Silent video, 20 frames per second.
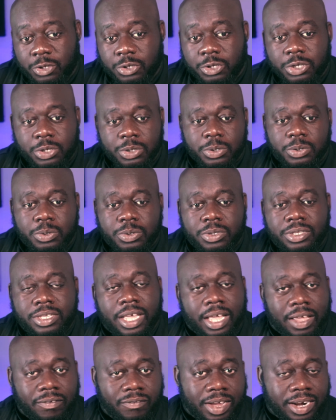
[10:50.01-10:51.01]
to
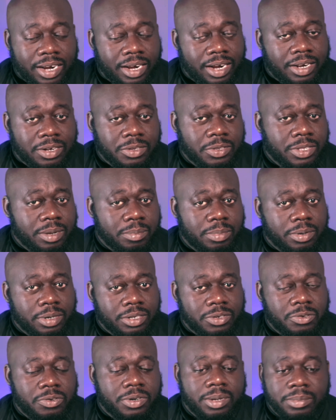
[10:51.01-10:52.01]
use if I needed to sample
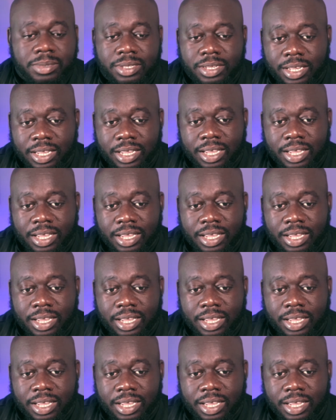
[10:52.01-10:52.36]
those drums